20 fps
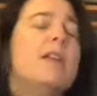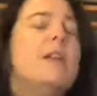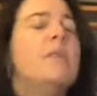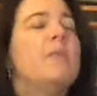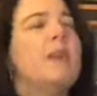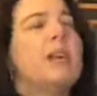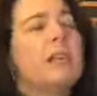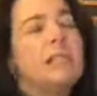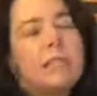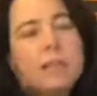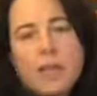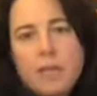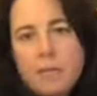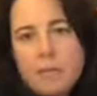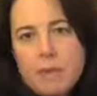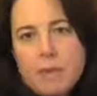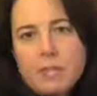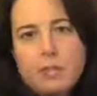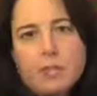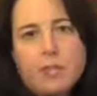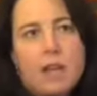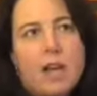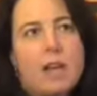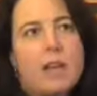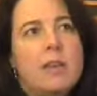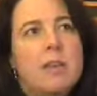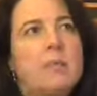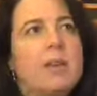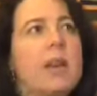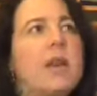And when I say a master
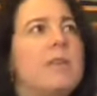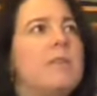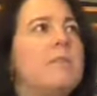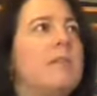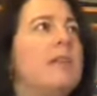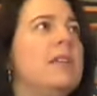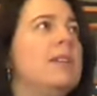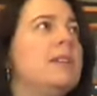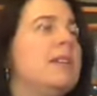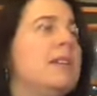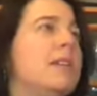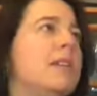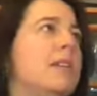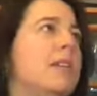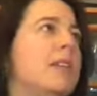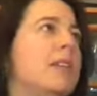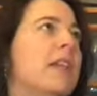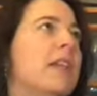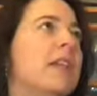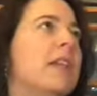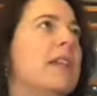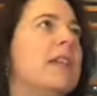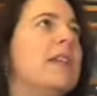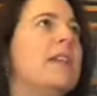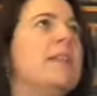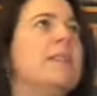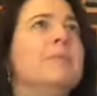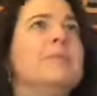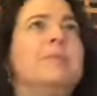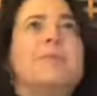document, I mean something like,
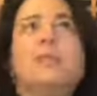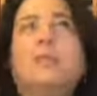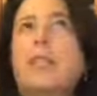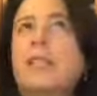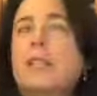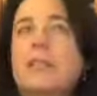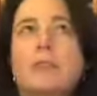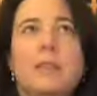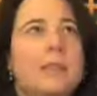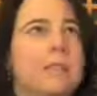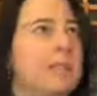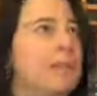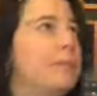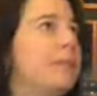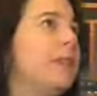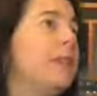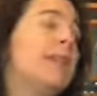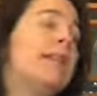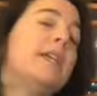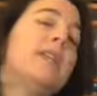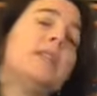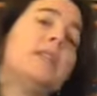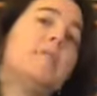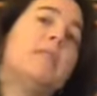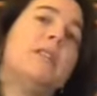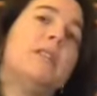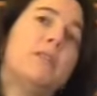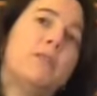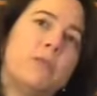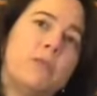take something simple like an
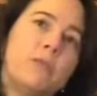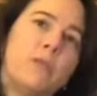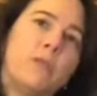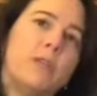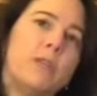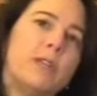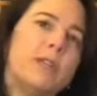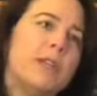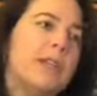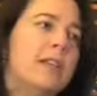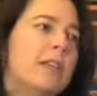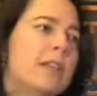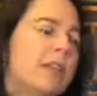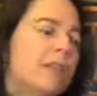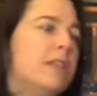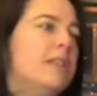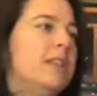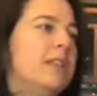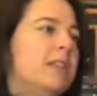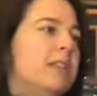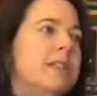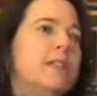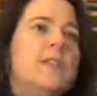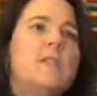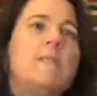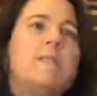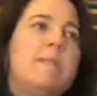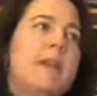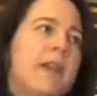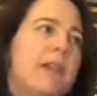expense report. This is
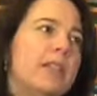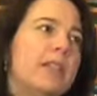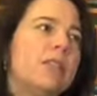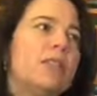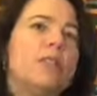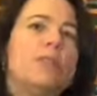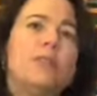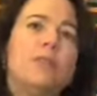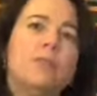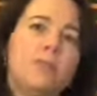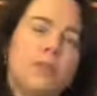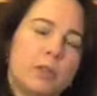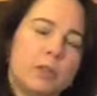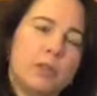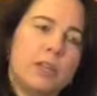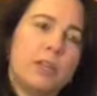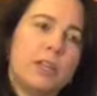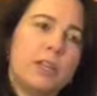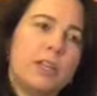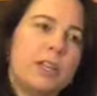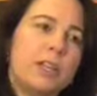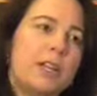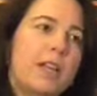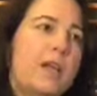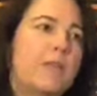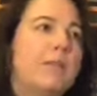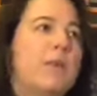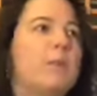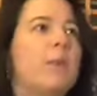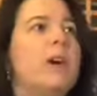the master version,
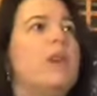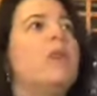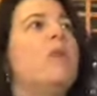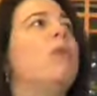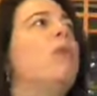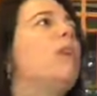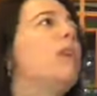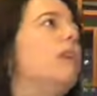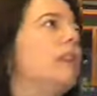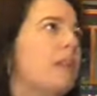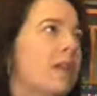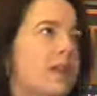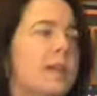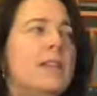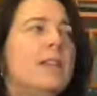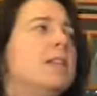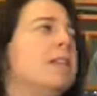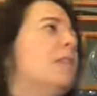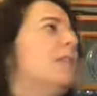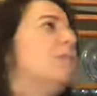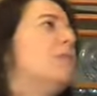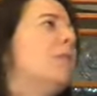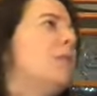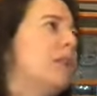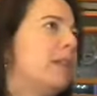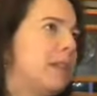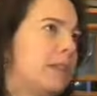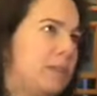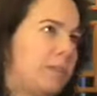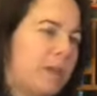and we want all
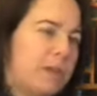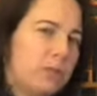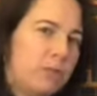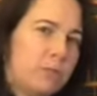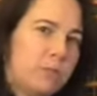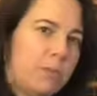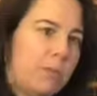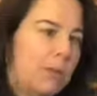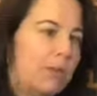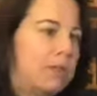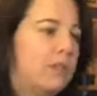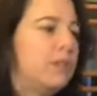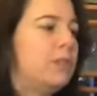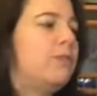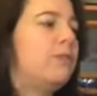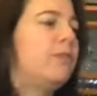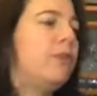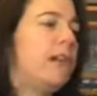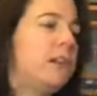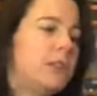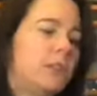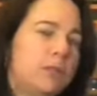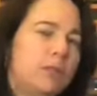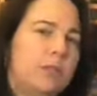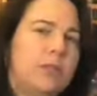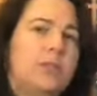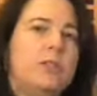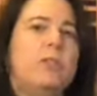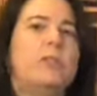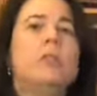subsequent expense reports to follow
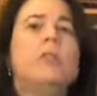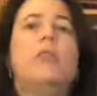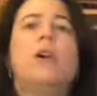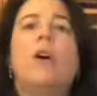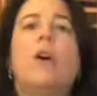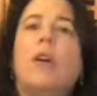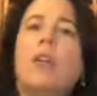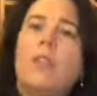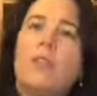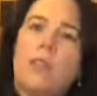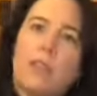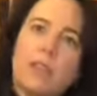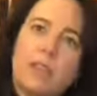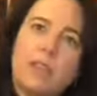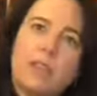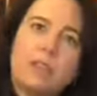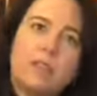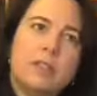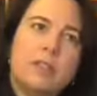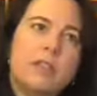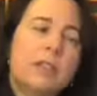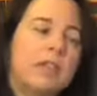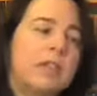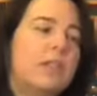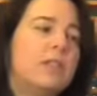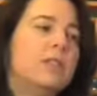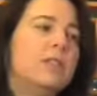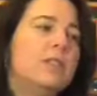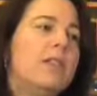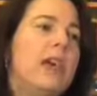suit on this.
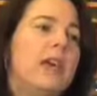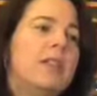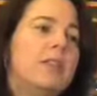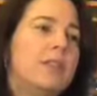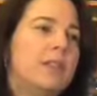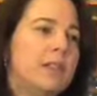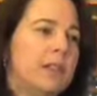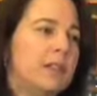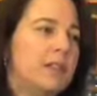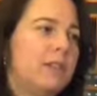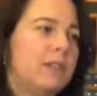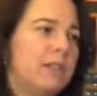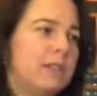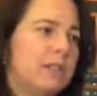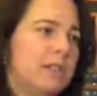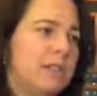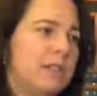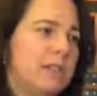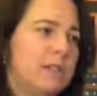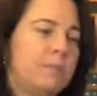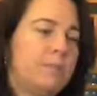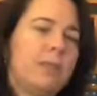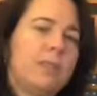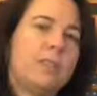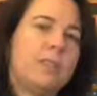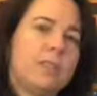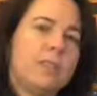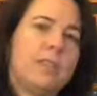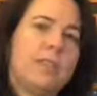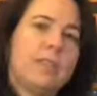So that's a kind of very
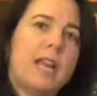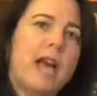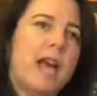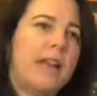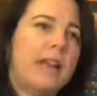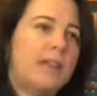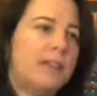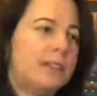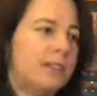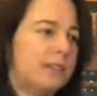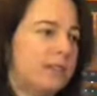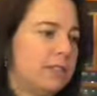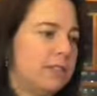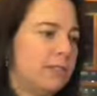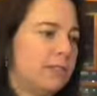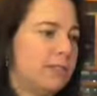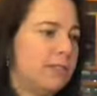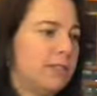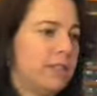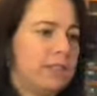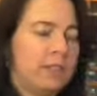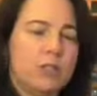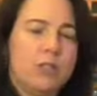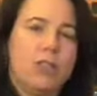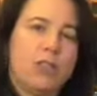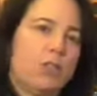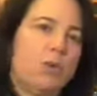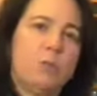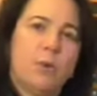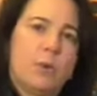special status. It's sort of like a
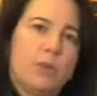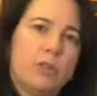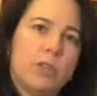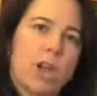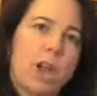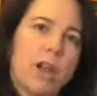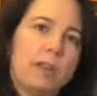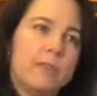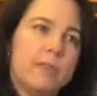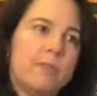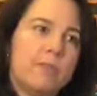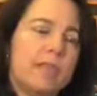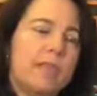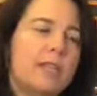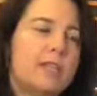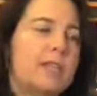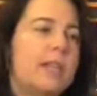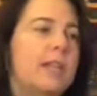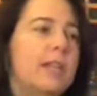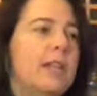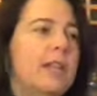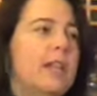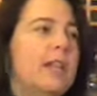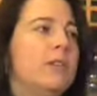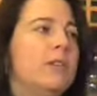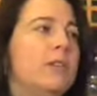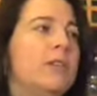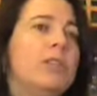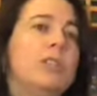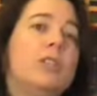super document,
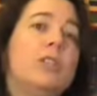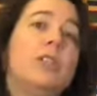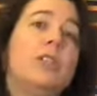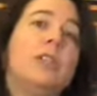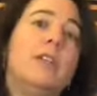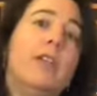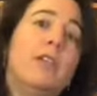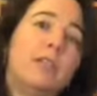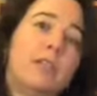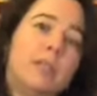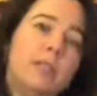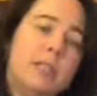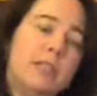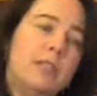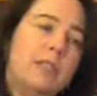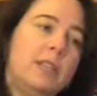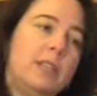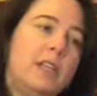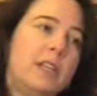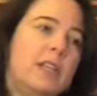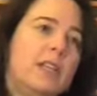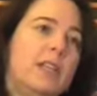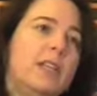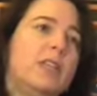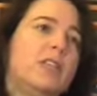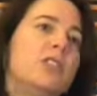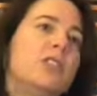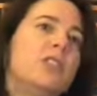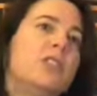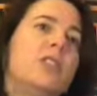and it really should never be deleted,
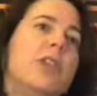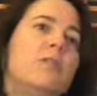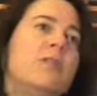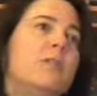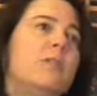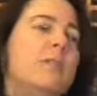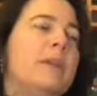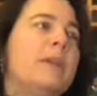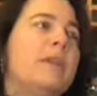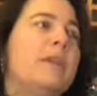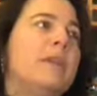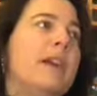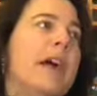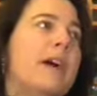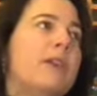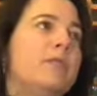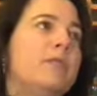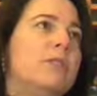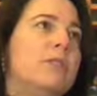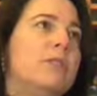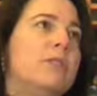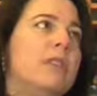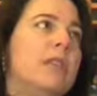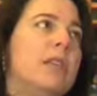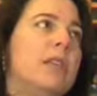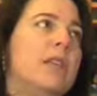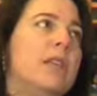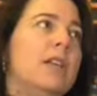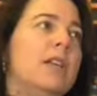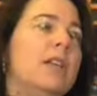and it should never be allowed to
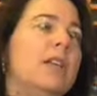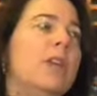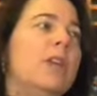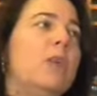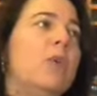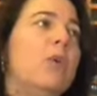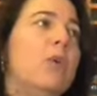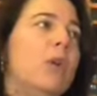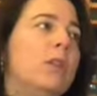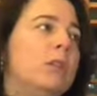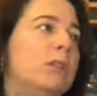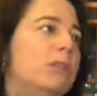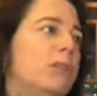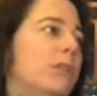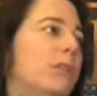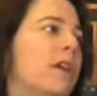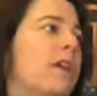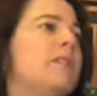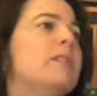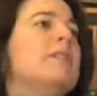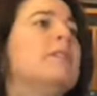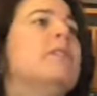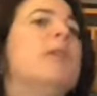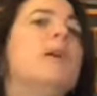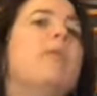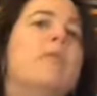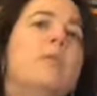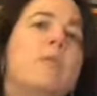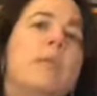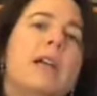be altered or have some
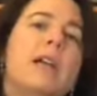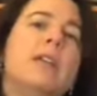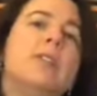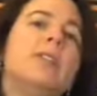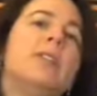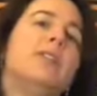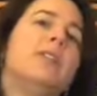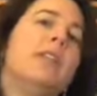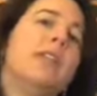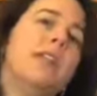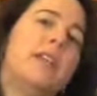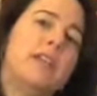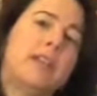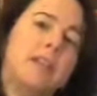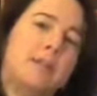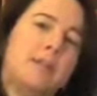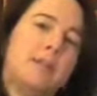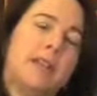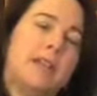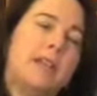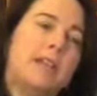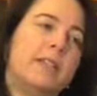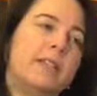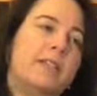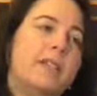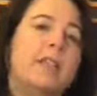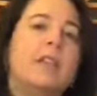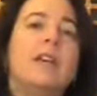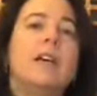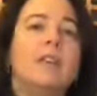other master take its
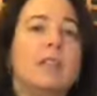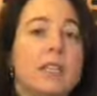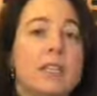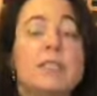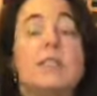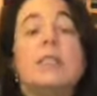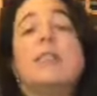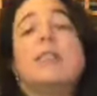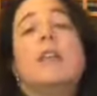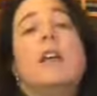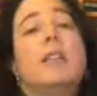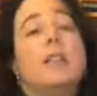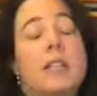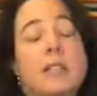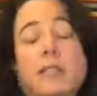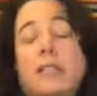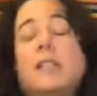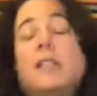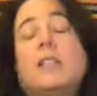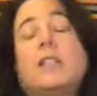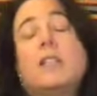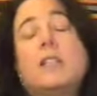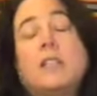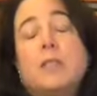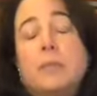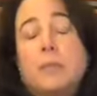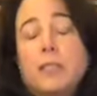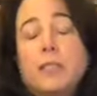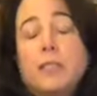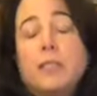place unless that's an
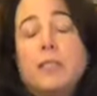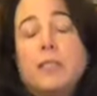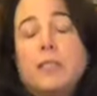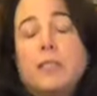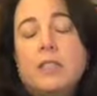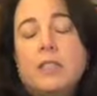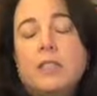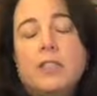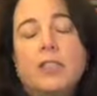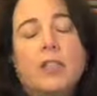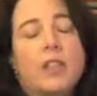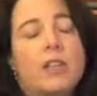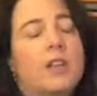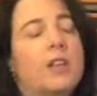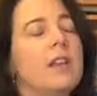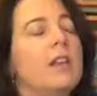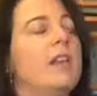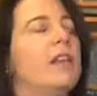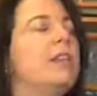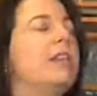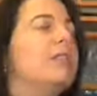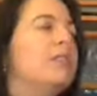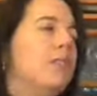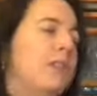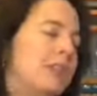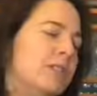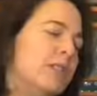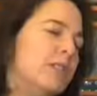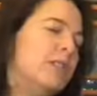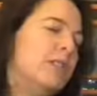explicit decision. So
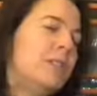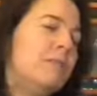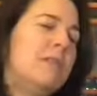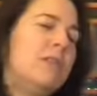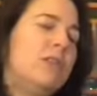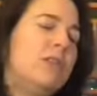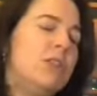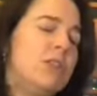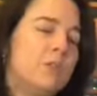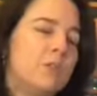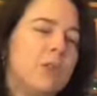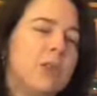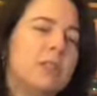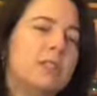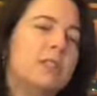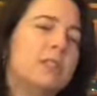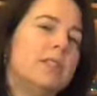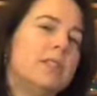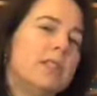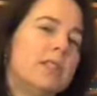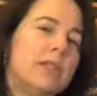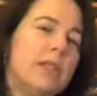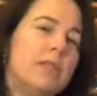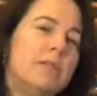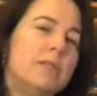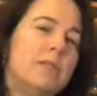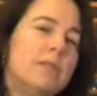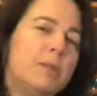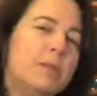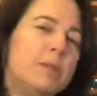these are some of the nuances that
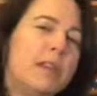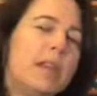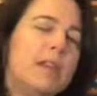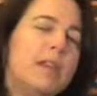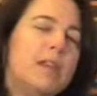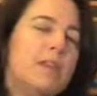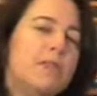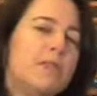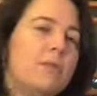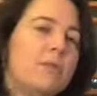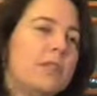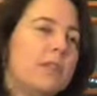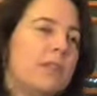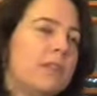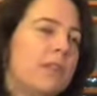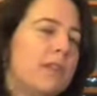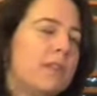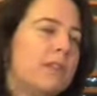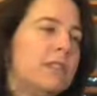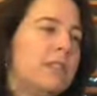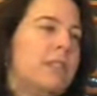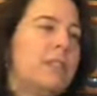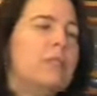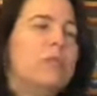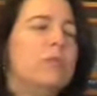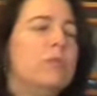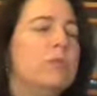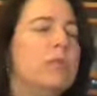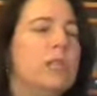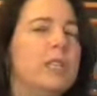come into play in information governance that
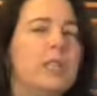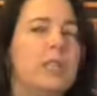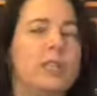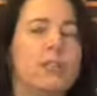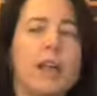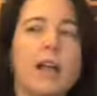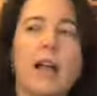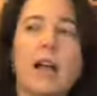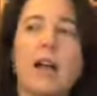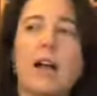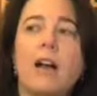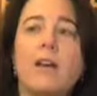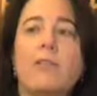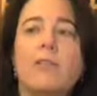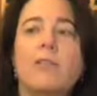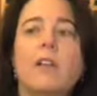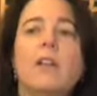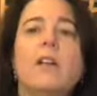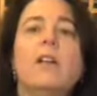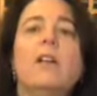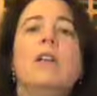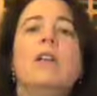you really don't have